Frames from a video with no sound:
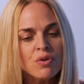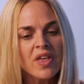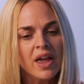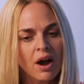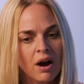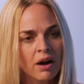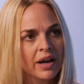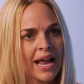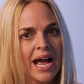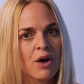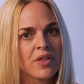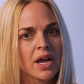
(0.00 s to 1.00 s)
they are and
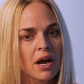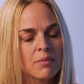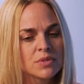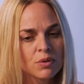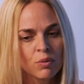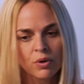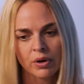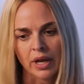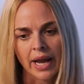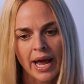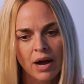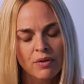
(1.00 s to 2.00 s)
how they come to work and
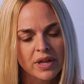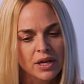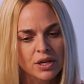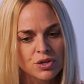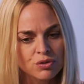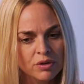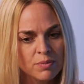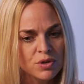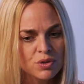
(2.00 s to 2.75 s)
how they contribute